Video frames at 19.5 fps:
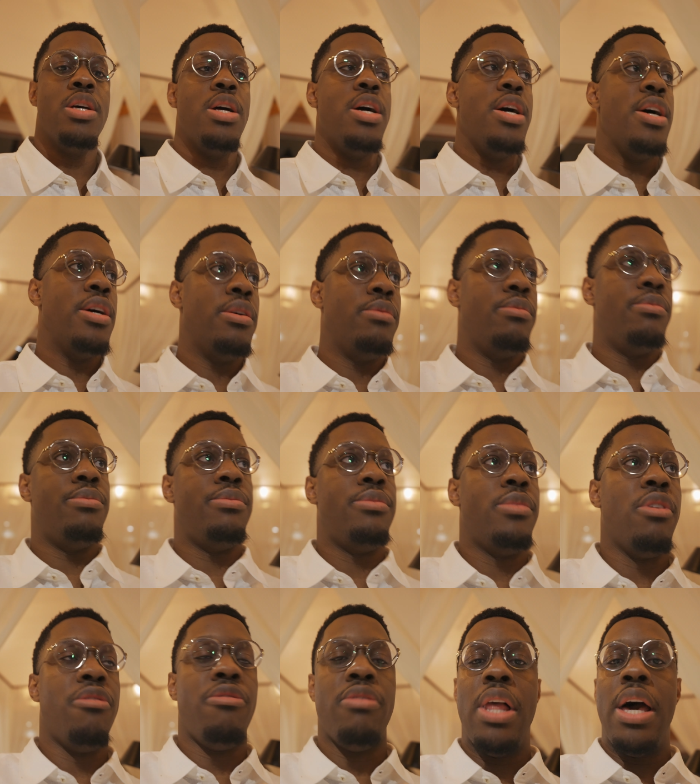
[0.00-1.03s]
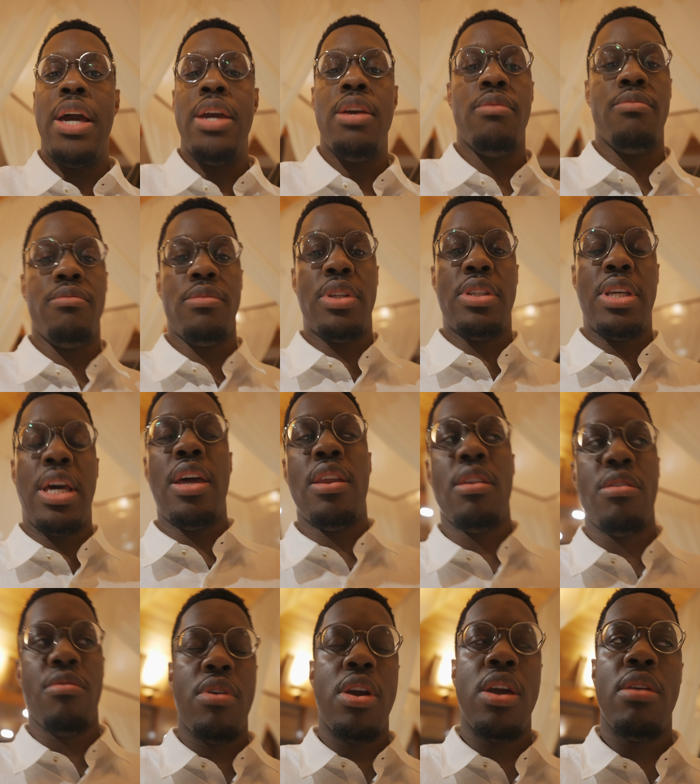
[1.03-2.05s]
um, the flight because I had a
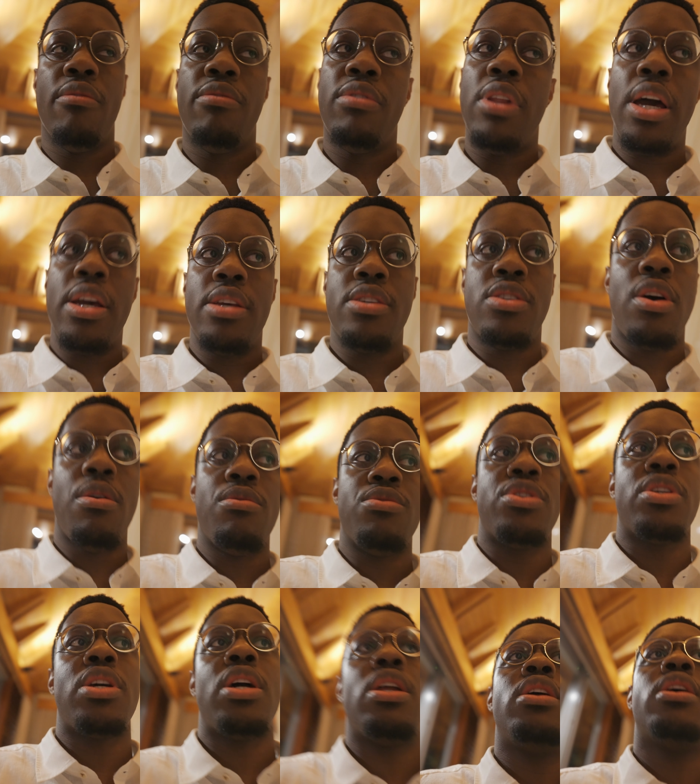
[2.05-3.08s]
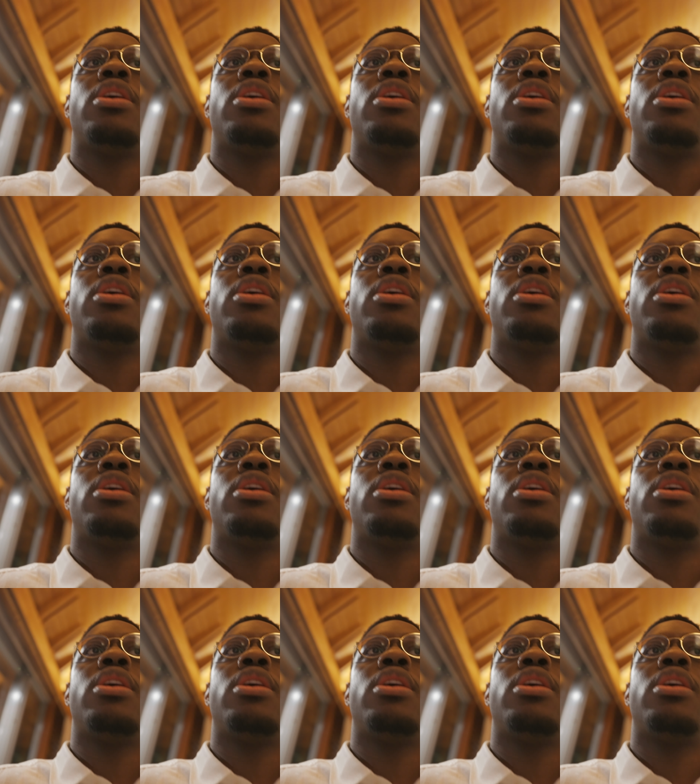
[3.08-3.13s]
3 a.m. flight, so I was just kind of